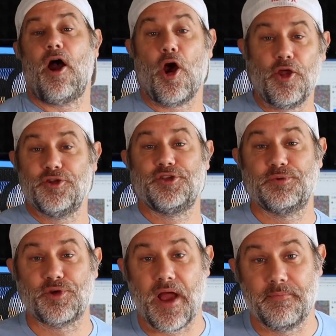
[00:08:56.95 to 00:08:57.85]
Are you
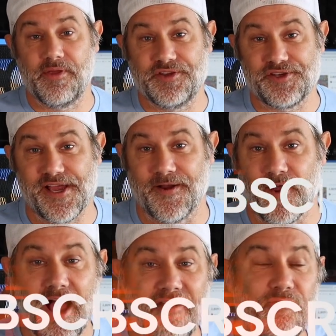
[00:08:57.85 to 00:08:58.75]
subscribed to the channel?
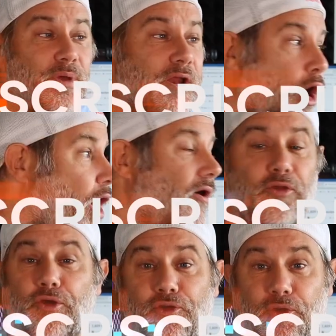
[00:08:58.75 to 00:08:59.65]
I've been off
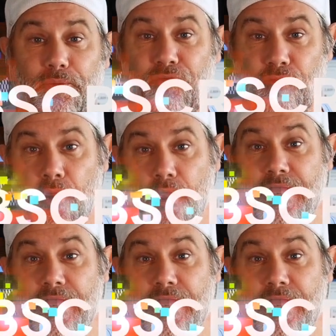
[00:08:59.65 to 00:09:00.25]
YouTube for